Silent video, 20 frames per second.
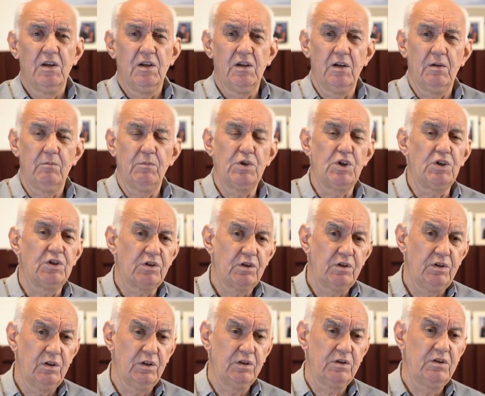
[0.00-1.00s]
um, which is
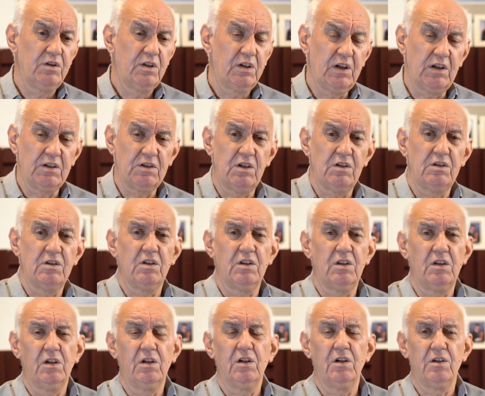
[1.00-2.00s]
connect connected to
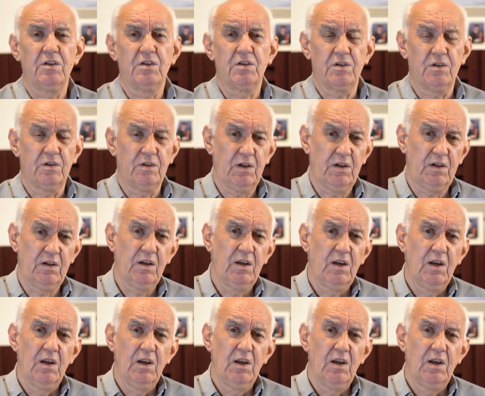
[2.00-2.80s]
the earth side.